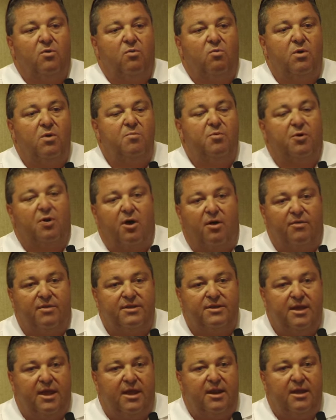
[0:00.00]
we put all
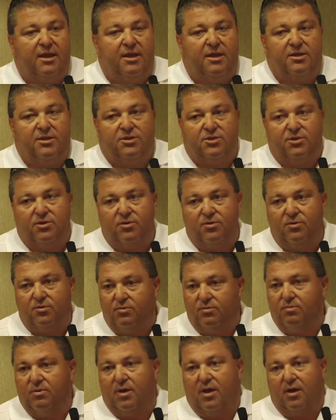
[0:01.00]
the data
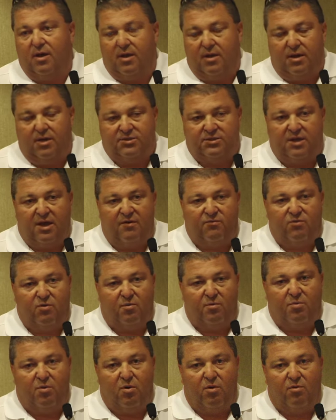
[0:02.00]
into a
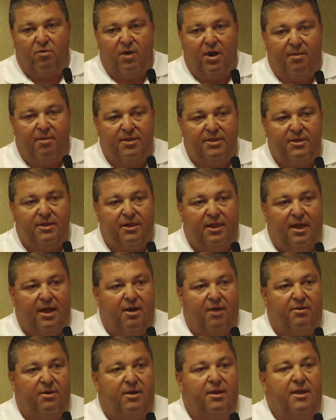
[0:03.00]
software program in the
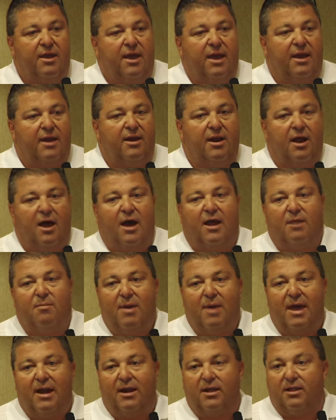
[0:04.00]
cloud, and it
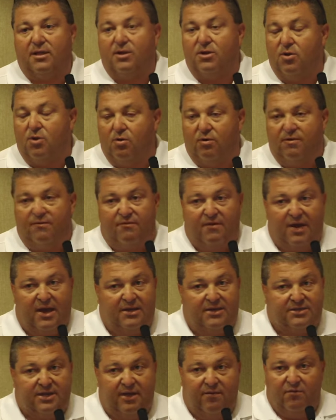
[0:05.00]
automatically
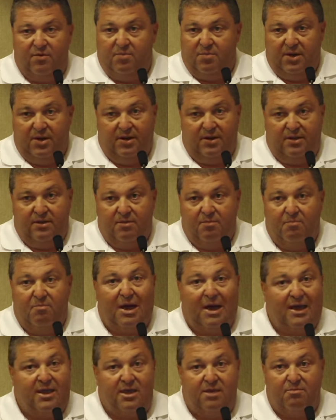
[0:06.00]
notifies everybody
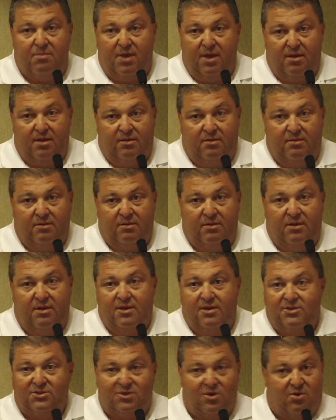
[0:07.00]
by email.
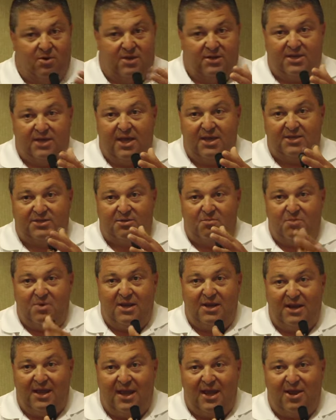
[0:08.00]
So it takes the
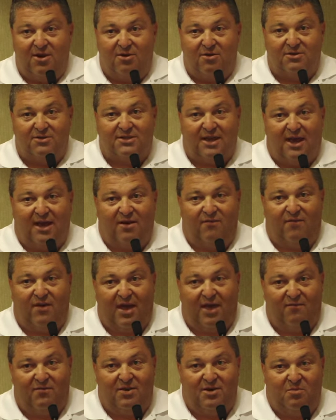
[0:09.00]
mediators out of
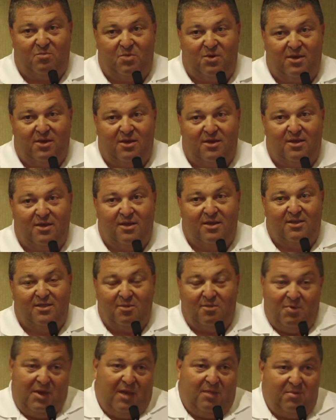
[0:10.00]
having to be
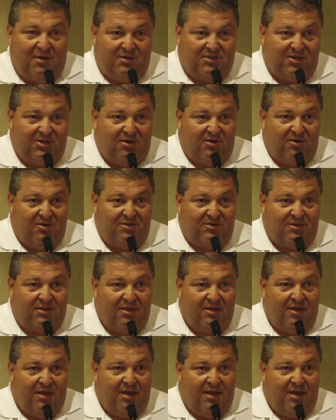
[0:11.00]
the babysitters.